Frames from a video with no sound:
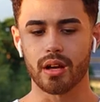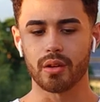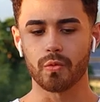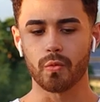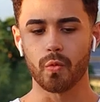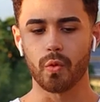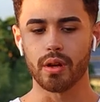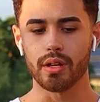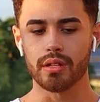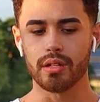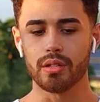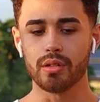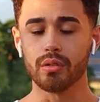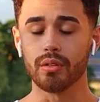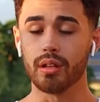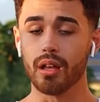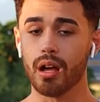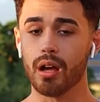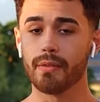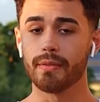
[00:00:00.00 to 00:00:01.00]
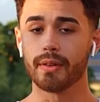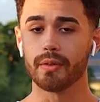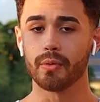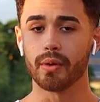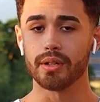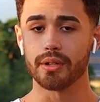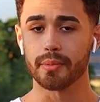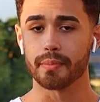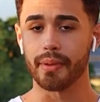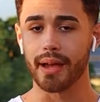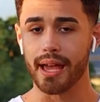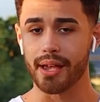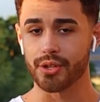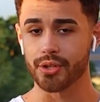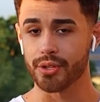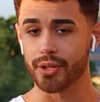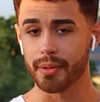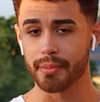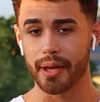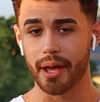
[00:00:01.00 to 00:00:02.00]
on what you love and what you're
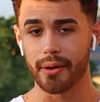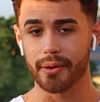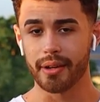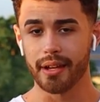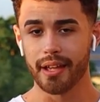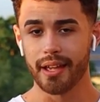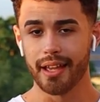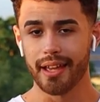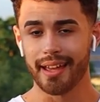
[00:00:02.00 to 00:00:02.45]
passionate about,